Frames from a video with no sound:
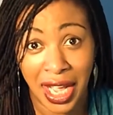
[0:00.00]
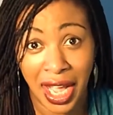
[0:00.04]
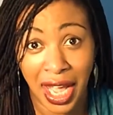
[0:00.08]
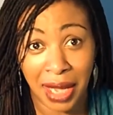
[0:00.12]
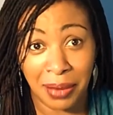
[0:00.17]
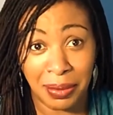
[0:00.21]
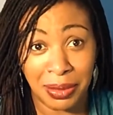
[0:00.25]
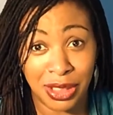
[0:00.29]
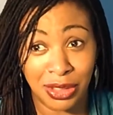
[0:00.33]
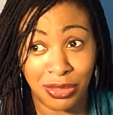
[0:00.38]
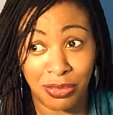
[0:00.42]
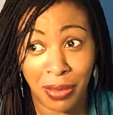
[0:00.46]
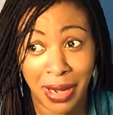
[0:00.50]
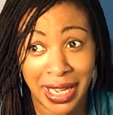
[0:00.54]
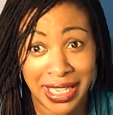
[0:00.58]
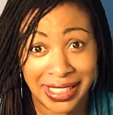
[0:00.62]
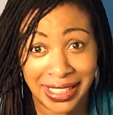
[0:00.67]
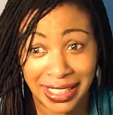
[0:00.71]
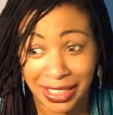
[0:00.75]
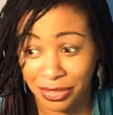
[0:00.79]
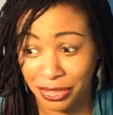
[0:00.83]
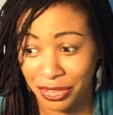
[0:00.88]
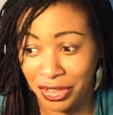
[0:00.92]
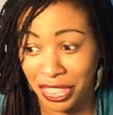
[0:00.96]
I would have
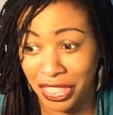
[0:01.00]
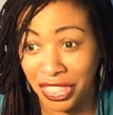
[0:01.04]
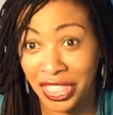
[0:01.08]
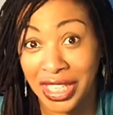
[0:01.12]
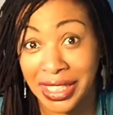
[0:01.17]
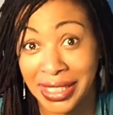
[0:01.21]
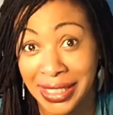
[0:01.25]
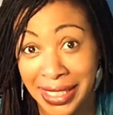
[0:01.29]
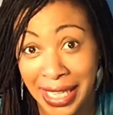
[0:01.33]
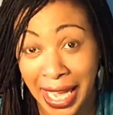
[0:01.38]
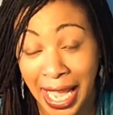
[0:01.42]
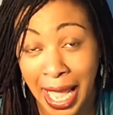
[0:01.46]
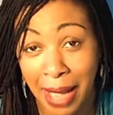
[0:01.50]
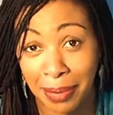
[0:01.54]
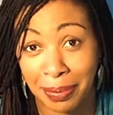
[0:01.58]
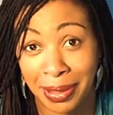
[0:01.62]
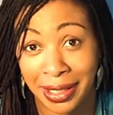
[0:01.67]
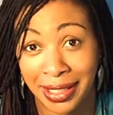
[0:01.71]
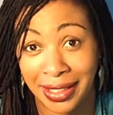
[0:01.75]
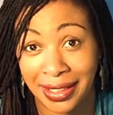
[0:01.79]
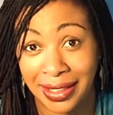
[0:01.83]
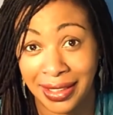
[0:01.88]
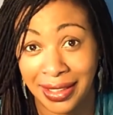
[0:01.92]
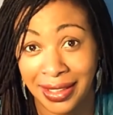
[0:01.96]
waited for this to
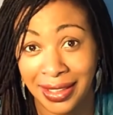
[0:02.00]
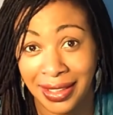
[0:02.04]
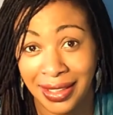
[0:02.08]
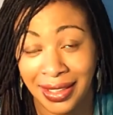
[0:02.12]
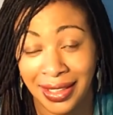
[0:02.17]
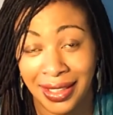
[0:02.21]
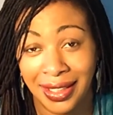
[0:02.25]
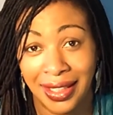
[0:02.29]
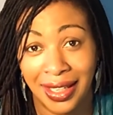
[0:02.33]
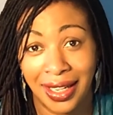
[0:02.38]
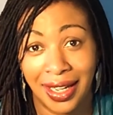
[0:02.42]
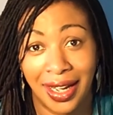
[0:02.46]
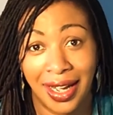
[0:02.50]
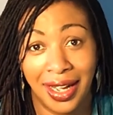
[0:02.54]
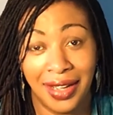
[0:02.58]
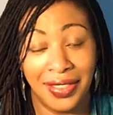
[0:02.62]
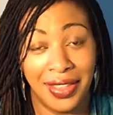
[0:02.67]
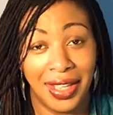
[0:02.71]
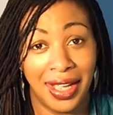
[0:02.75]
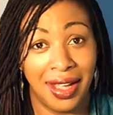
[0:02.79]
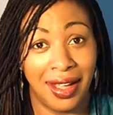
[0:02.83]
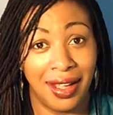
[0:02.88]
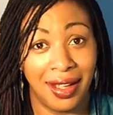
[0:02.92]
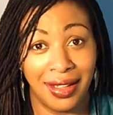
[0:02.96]
happen.
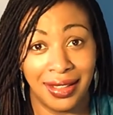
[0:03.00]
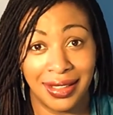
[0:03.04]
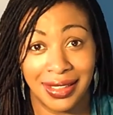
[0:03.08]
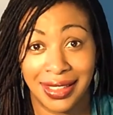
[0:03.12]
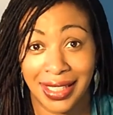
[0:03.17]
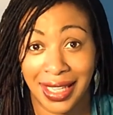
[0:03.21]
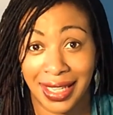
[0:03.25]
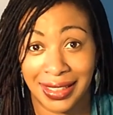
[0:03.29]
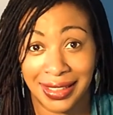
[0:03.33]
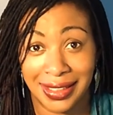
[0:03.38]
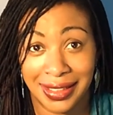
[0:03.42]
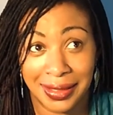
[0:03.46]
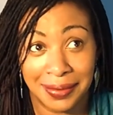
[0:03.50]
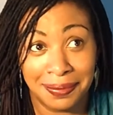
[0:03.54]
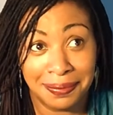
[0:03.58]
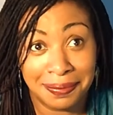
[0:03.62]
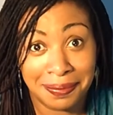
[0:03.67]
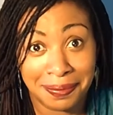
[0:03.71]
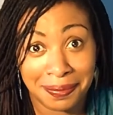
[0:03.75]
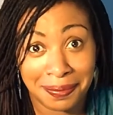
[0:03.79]
And the heart says,